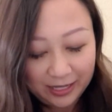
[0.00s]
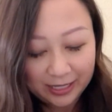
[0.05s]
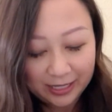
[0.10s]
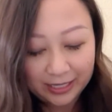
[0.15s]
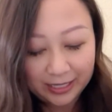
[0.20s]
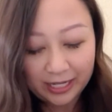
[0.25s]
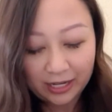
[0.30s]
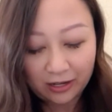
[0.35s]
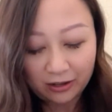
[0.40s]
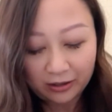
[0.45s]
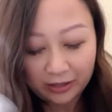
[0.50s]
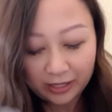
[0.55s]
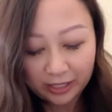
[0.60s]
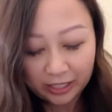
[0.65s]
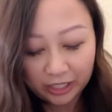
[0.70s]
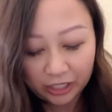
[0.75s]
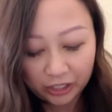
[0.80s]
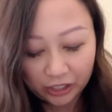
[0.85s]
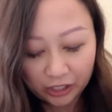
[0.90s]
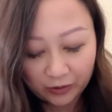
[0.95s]
Take all the
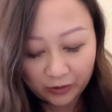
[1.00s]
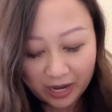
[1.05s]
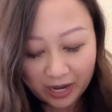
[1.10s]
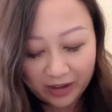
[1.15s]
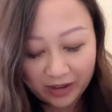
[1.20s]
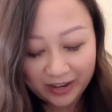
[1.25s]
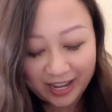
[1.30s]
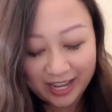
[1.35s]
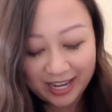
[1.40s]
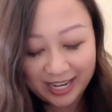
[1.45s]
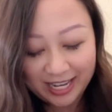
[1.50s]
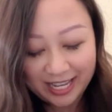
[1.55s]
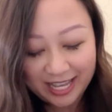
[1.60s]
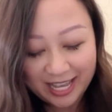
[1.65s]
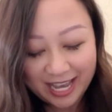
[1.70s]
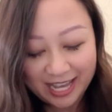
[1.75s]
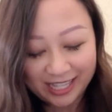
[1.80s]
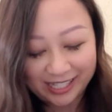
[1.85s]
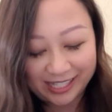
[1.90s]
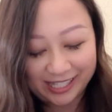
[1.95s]
tissue out, and
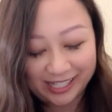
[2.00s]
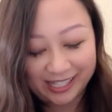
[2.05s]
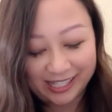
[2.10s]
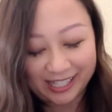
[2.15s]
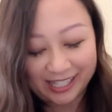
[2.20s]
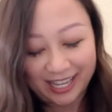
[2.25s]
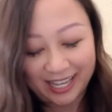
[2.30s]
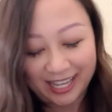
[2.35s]
yes,